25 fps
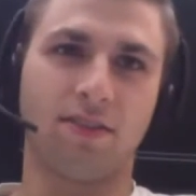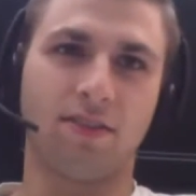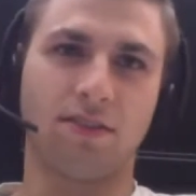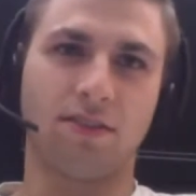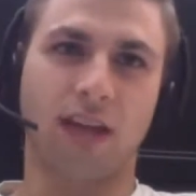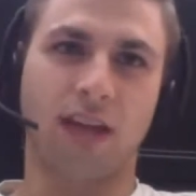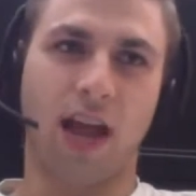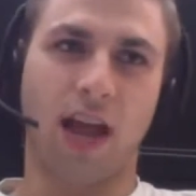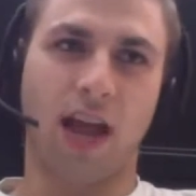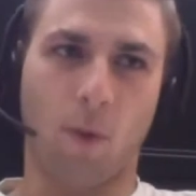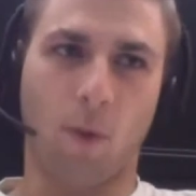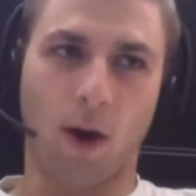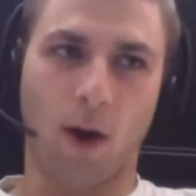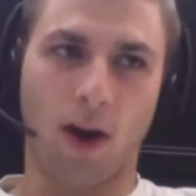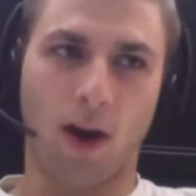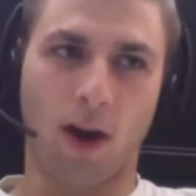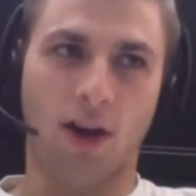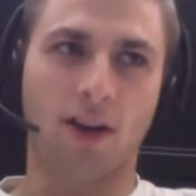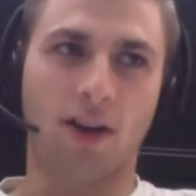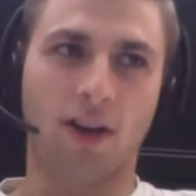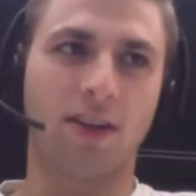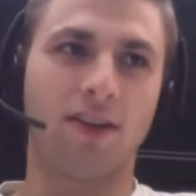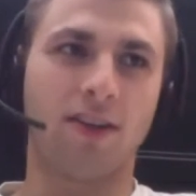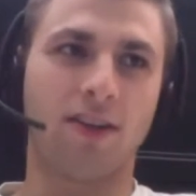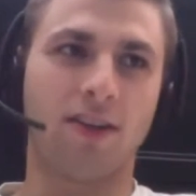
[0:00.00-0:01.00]

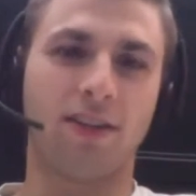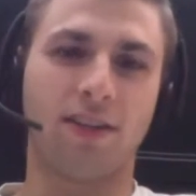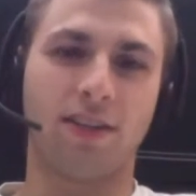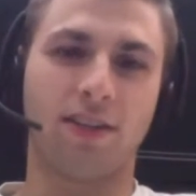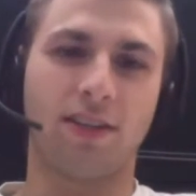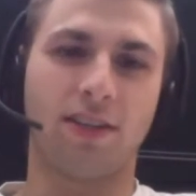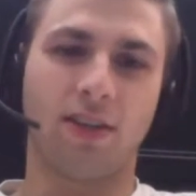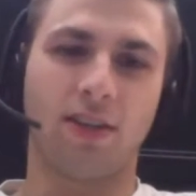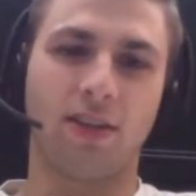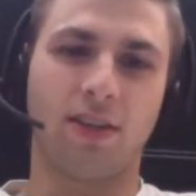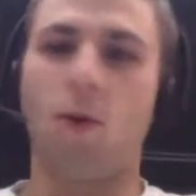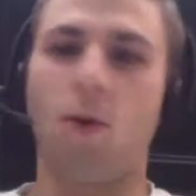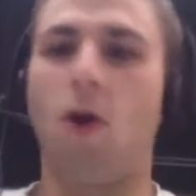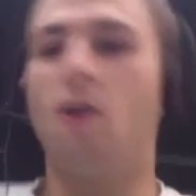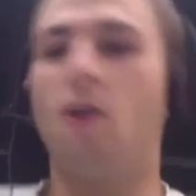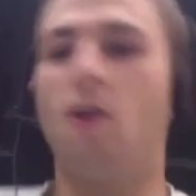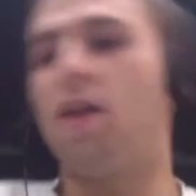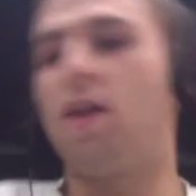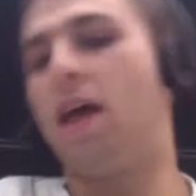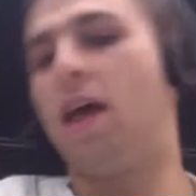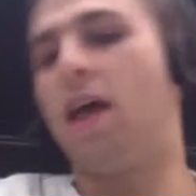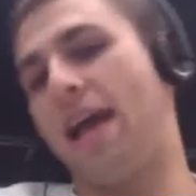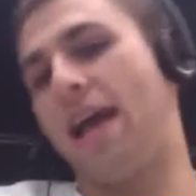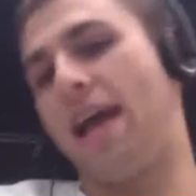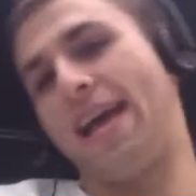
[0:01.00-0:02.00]
work. Well,
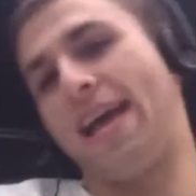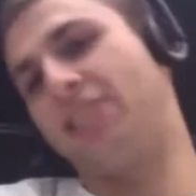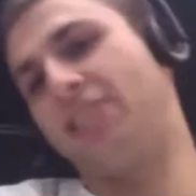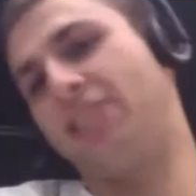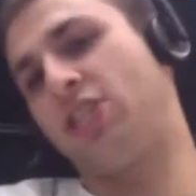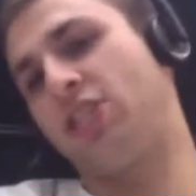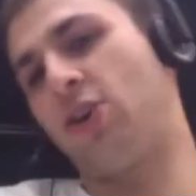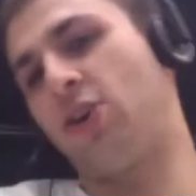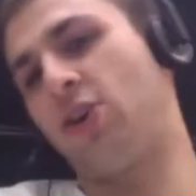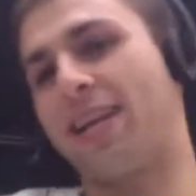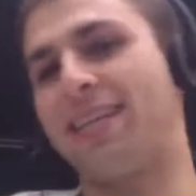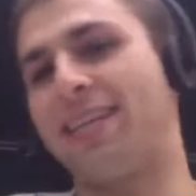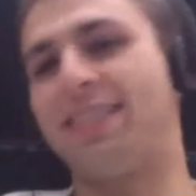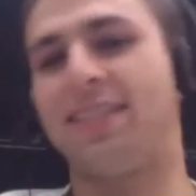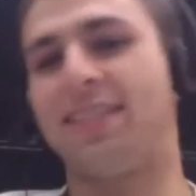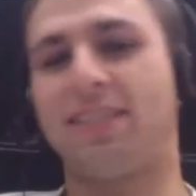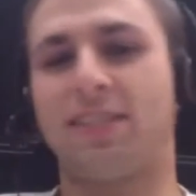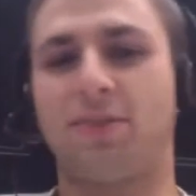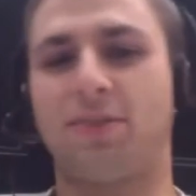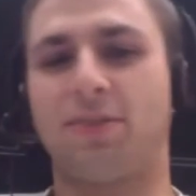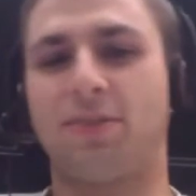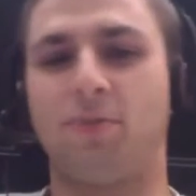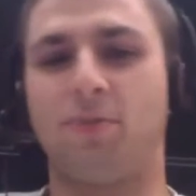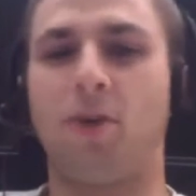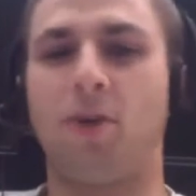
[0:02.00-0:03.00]
and so I guess this
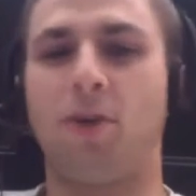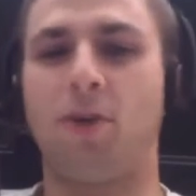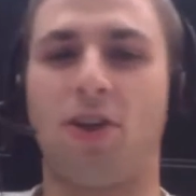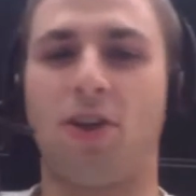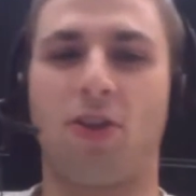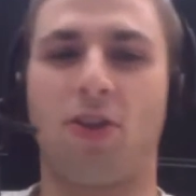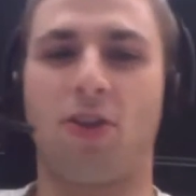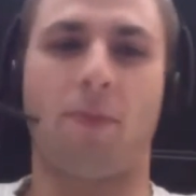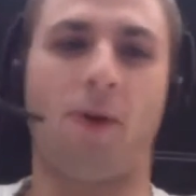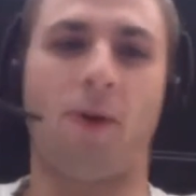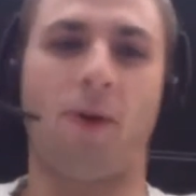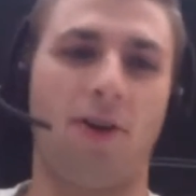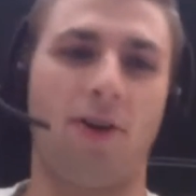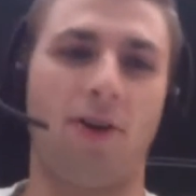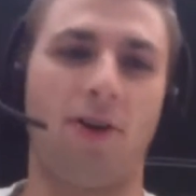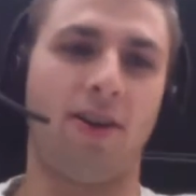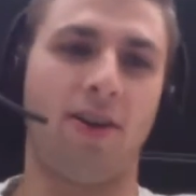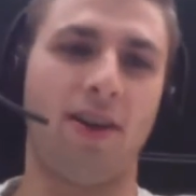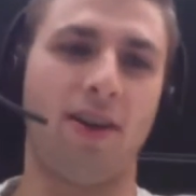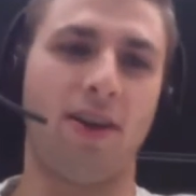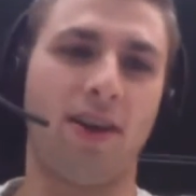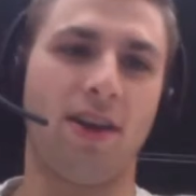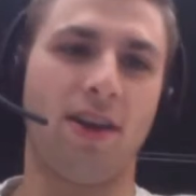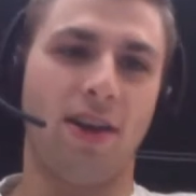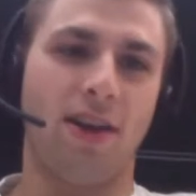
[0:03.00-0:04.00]
is another part,
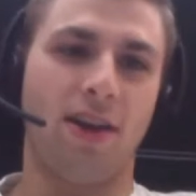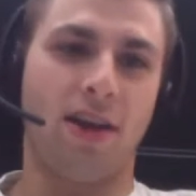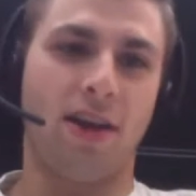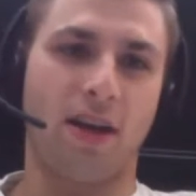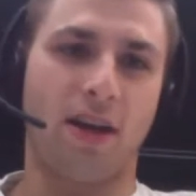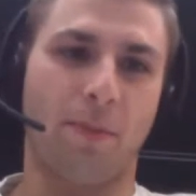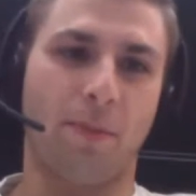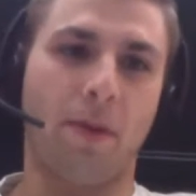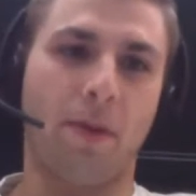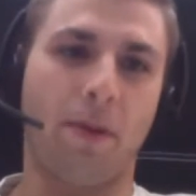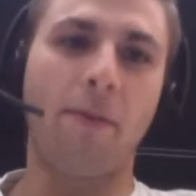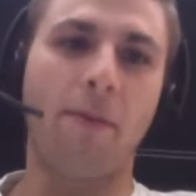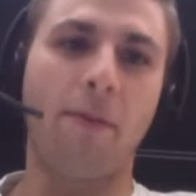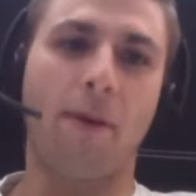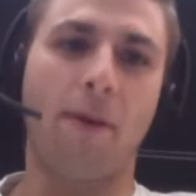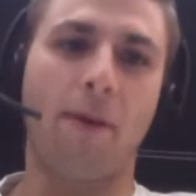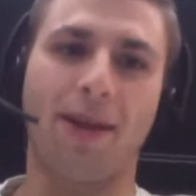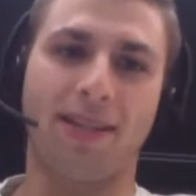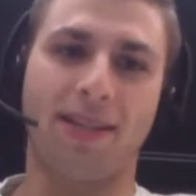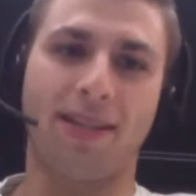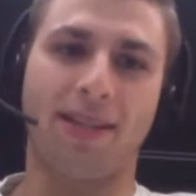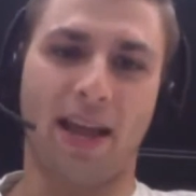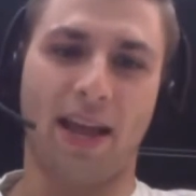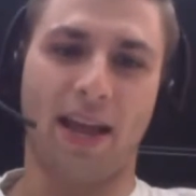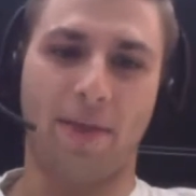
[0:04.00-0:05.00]
probably about my
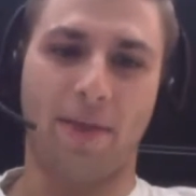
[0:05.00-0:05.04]
day.